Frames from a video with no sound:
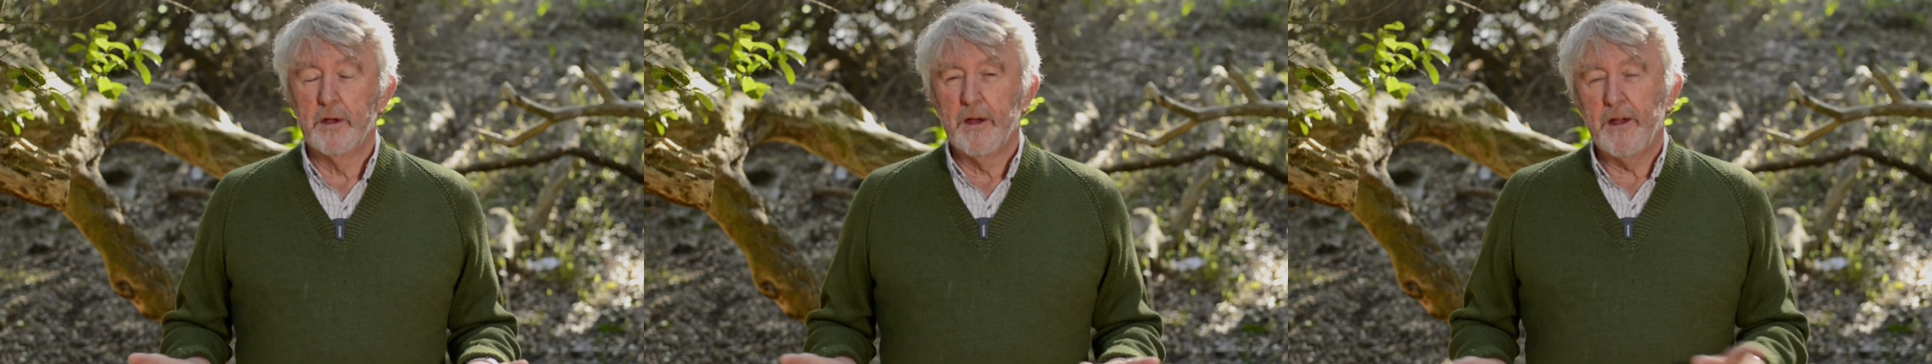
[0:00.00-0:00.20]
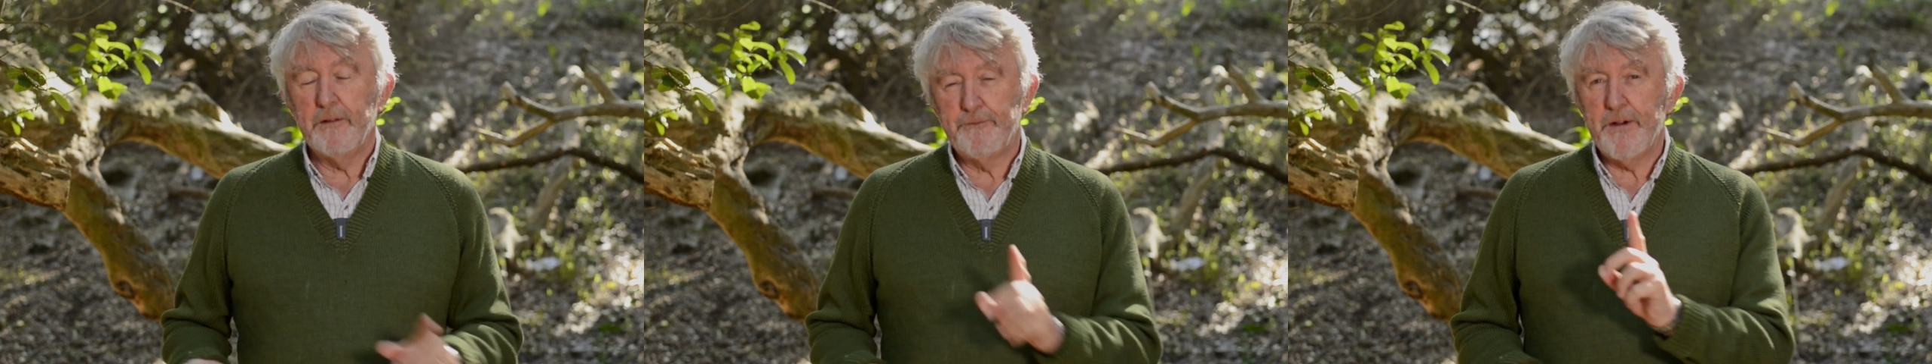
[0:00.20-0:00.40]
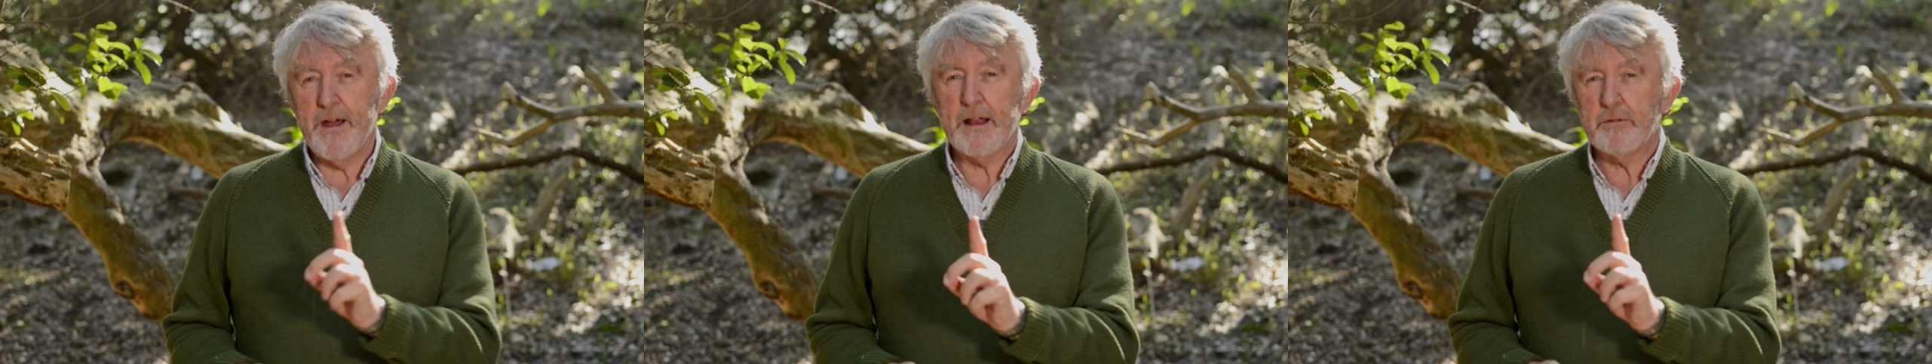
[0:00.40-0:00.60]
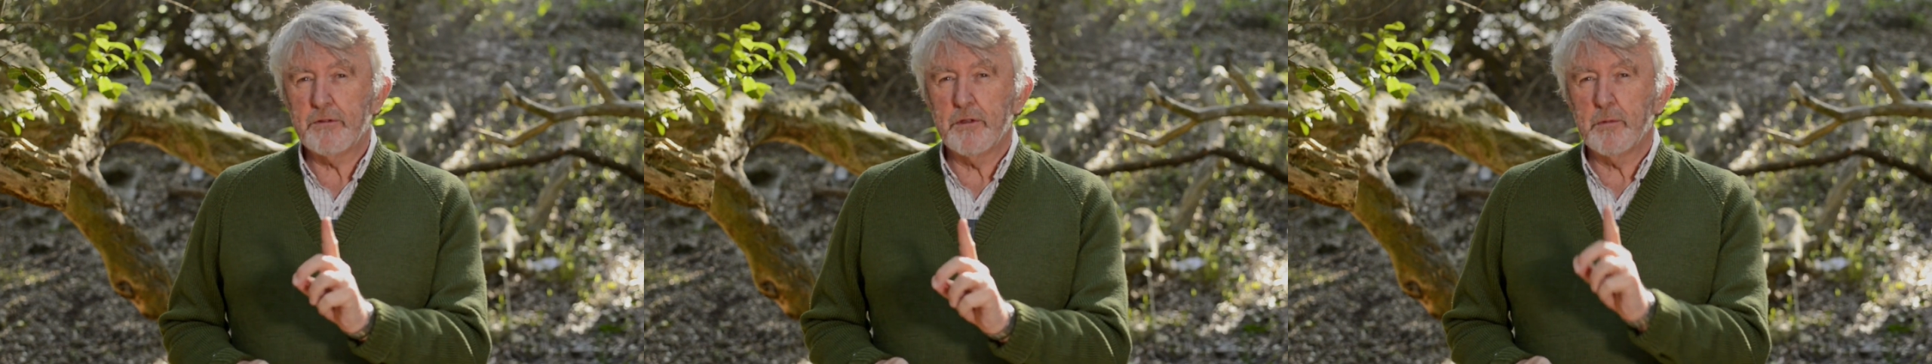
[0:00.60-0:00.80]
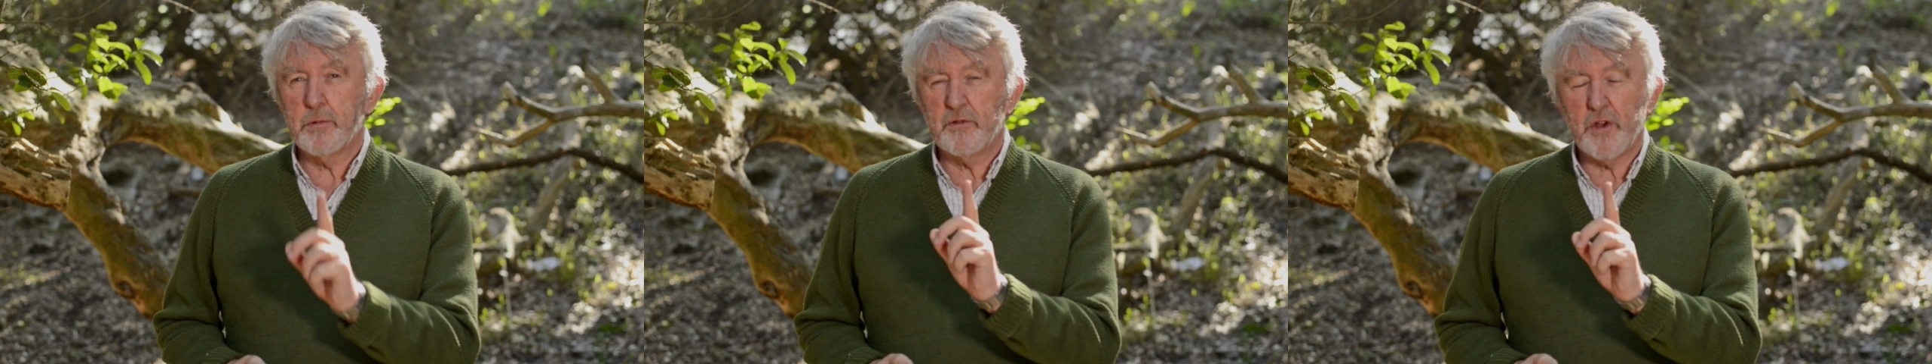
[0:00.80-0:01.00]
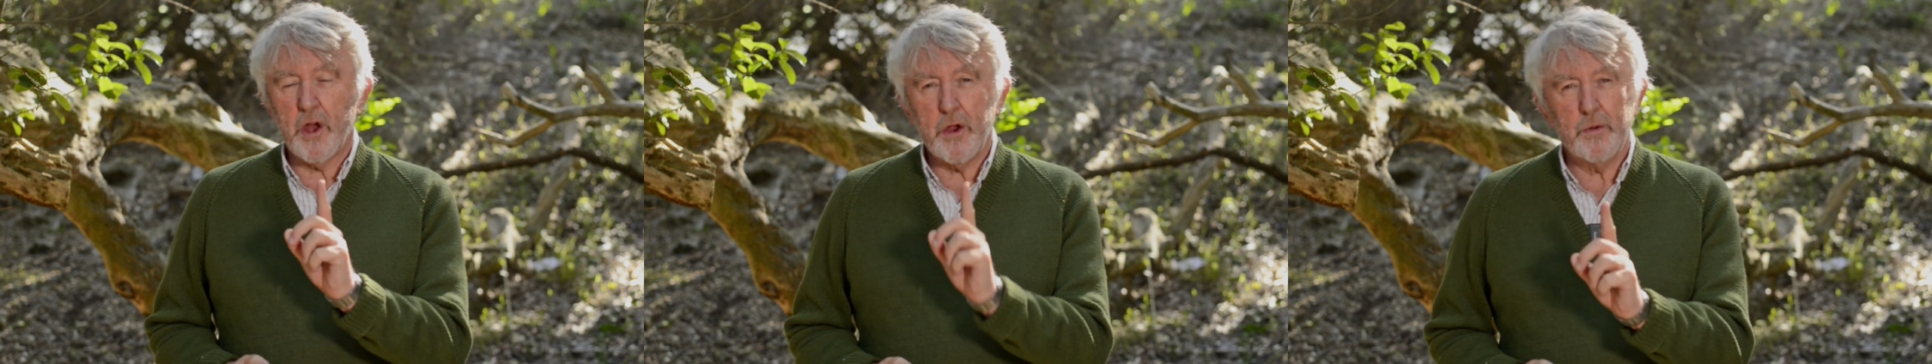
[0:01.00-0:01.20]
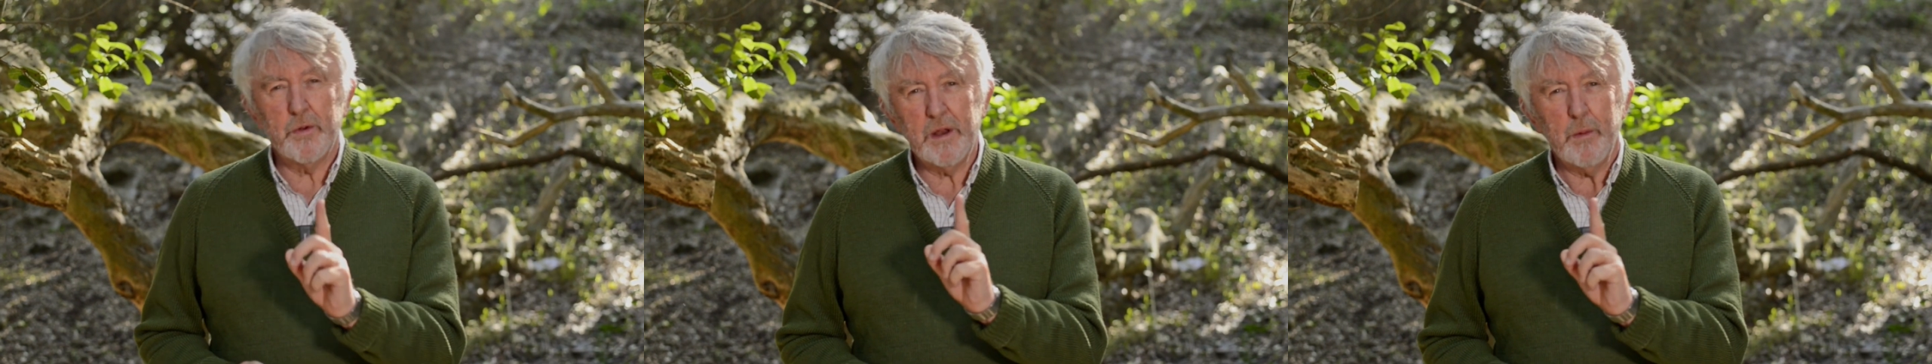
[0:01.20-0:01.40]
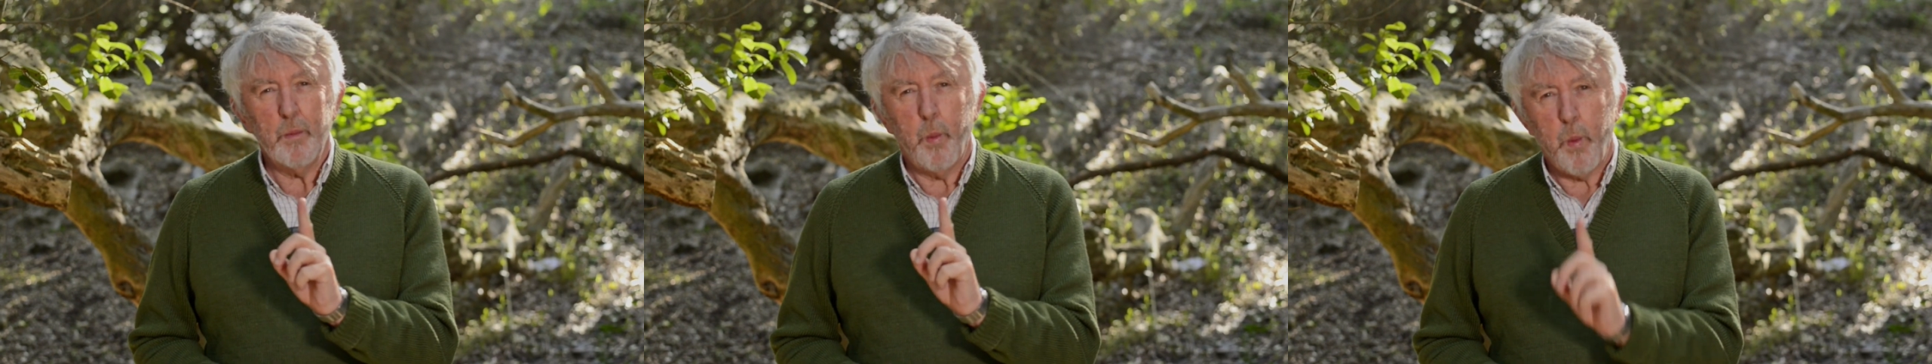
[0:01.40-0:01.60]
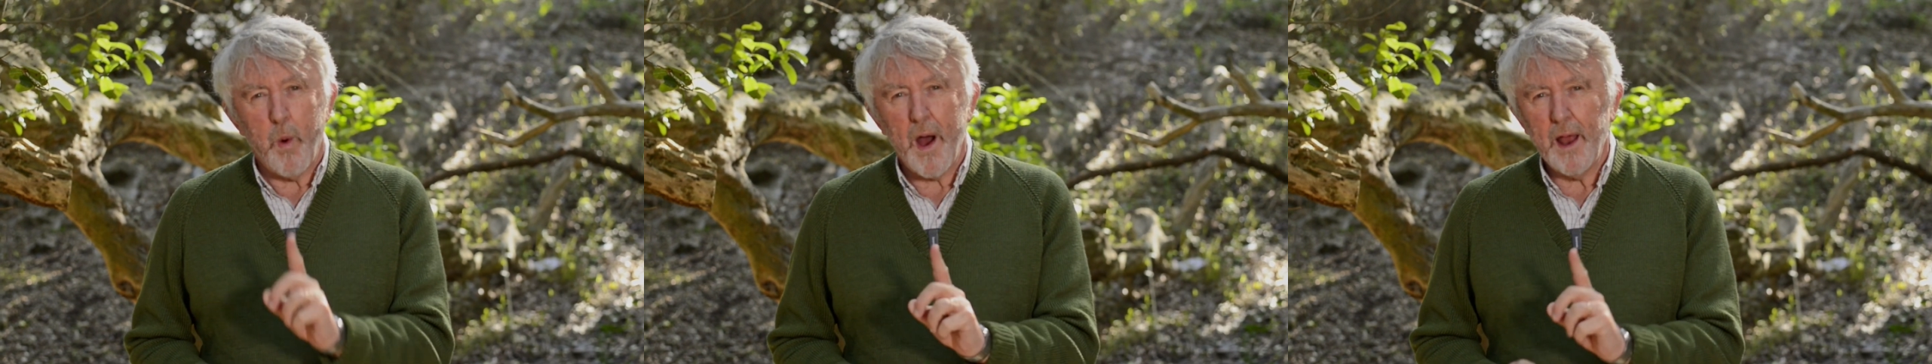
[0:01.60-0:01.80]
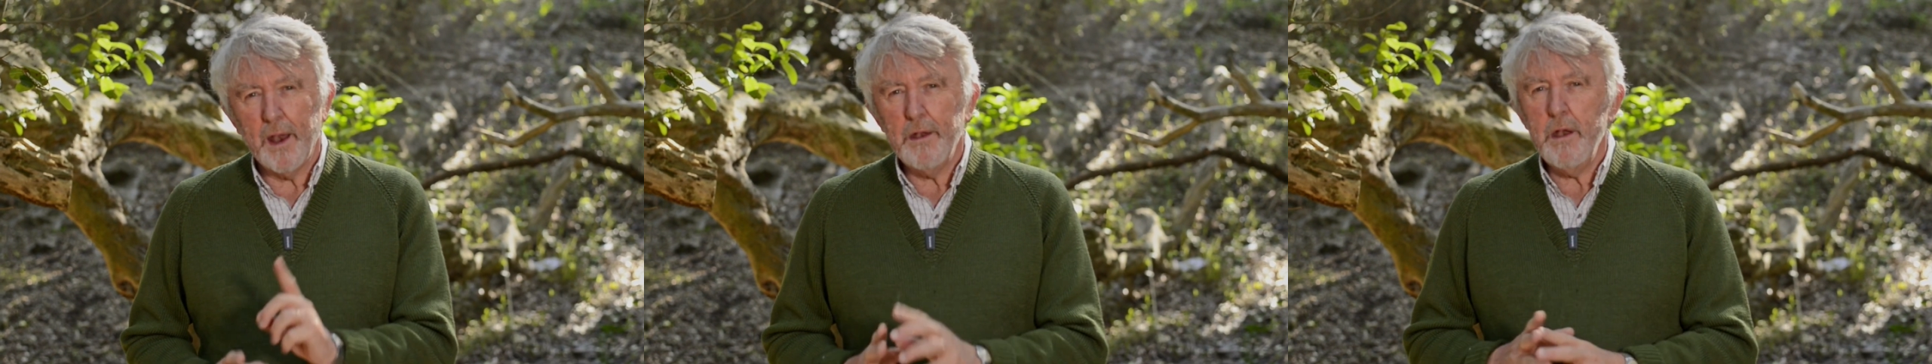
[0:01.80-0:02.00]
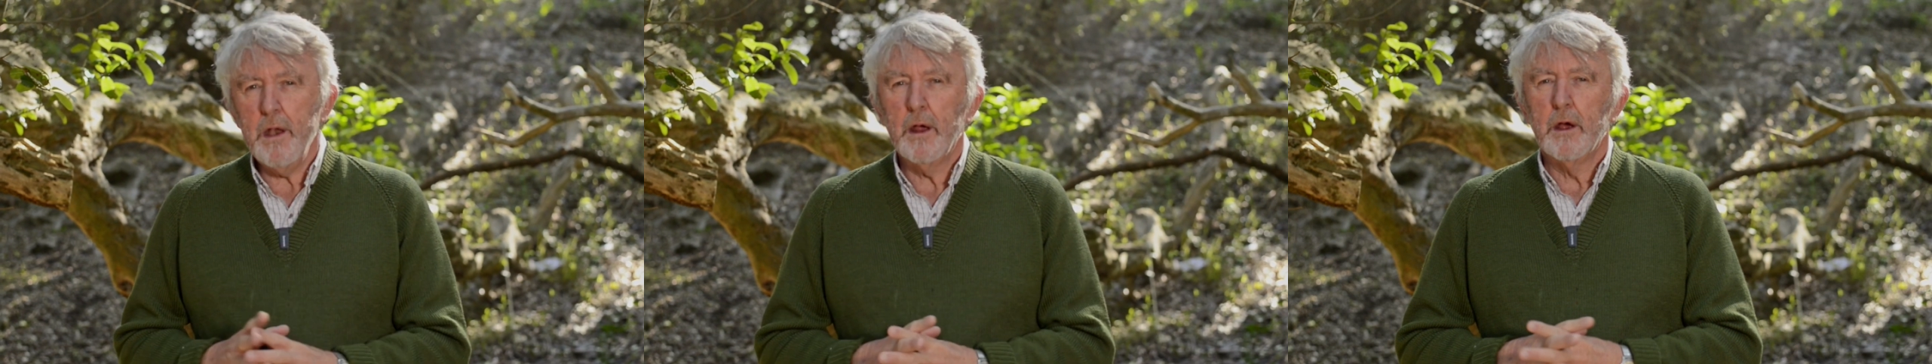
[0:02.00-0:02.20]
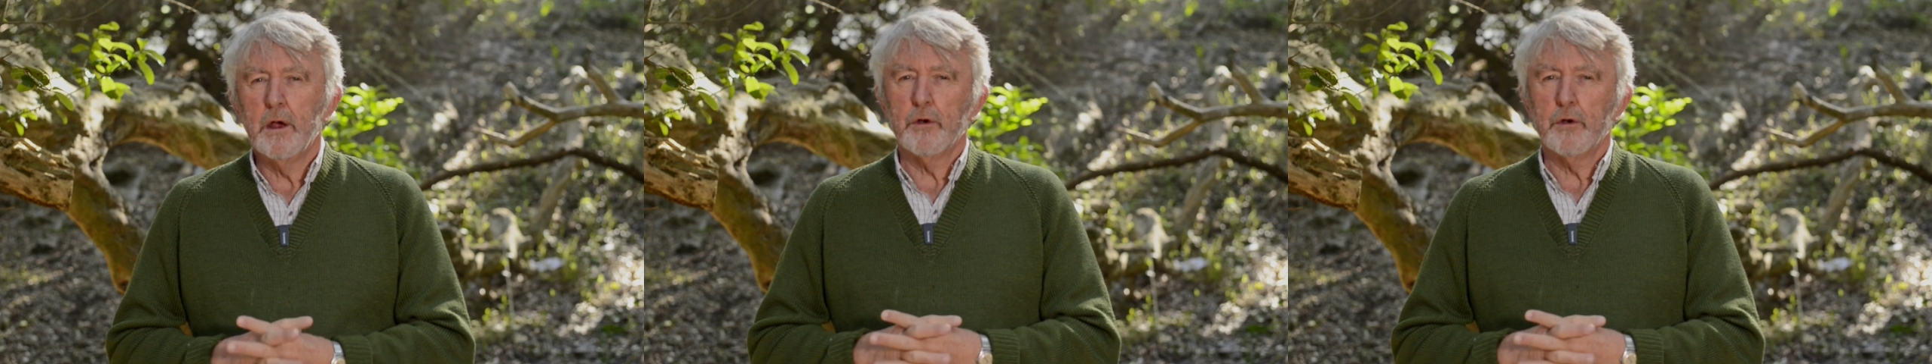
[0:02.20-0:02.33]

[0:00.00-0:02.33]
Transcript: In fact, there was only one